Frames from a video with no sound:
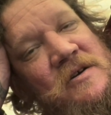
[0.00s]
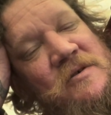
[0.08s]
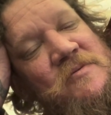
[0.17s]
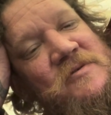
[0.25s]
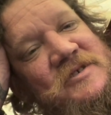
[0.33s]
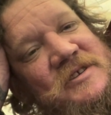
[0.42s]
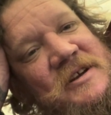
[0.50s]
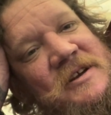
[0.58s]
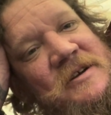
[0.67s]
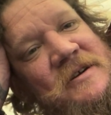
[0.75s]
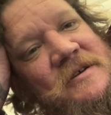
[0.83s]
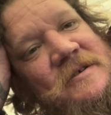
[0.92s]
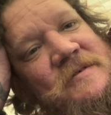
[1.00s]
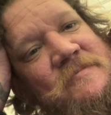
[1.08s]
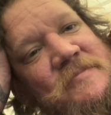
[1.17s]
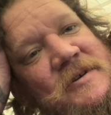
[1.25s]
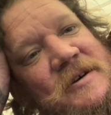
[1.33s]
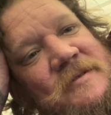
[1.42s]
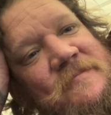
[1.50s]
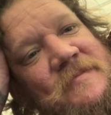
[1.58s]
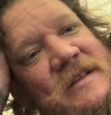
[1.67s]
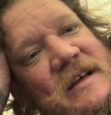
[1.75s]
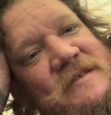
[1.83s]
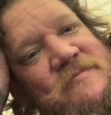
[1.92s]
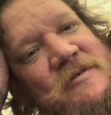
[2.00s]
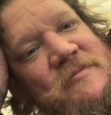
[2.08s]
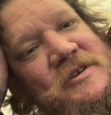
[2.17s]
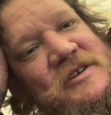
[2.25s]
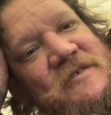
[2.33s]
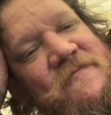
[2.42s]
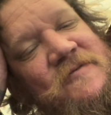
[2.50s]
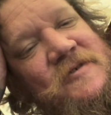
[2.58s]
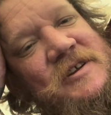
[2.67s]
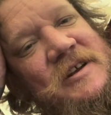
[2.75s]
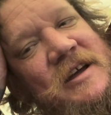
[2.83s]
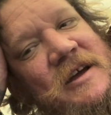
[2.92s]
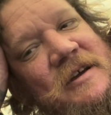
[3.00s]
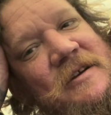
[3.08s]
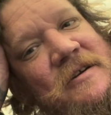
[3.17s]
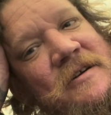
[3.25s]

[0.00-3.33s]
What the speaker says: We'll see. But that's pretty much it for today.